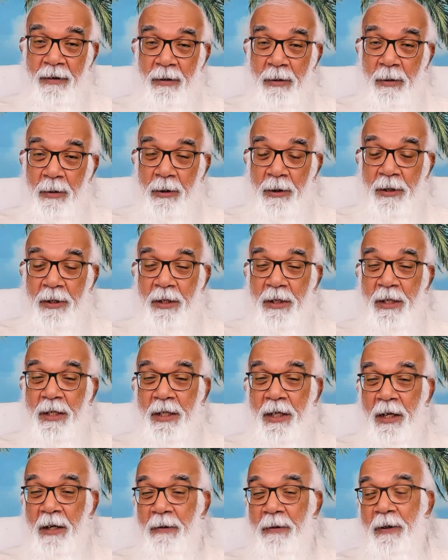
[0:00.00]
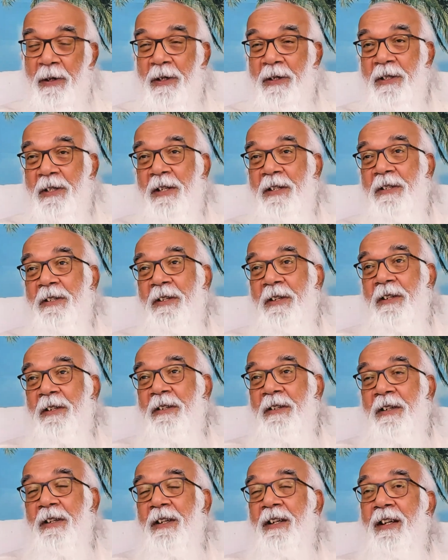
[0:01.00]
which is self-existent?
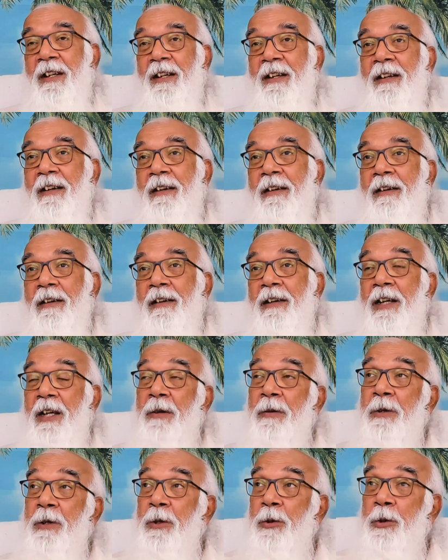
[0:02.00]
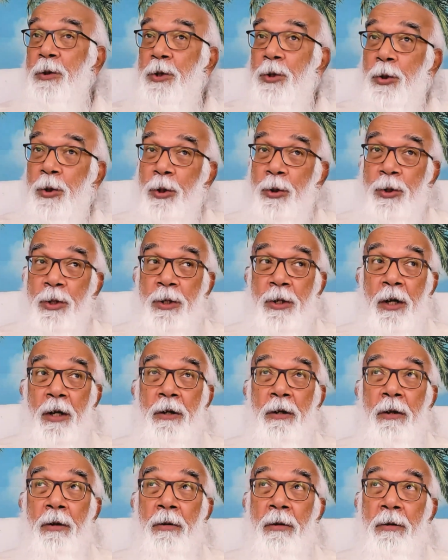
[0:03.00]
Even you, so you
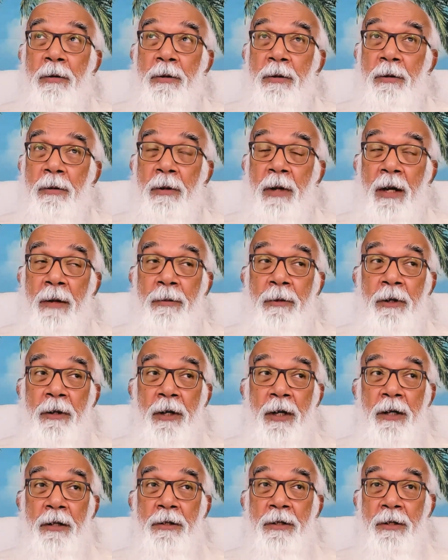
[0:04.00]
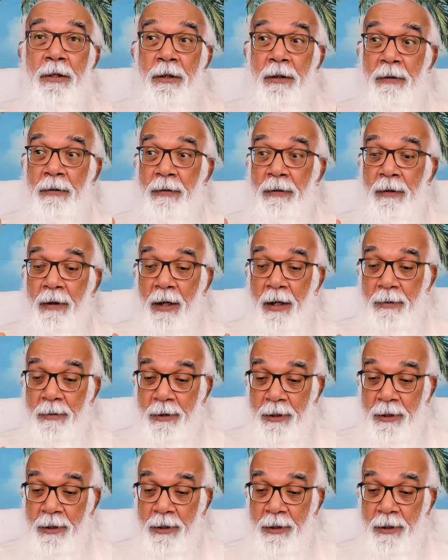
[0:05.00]
start, oh, I'm the real self, I'm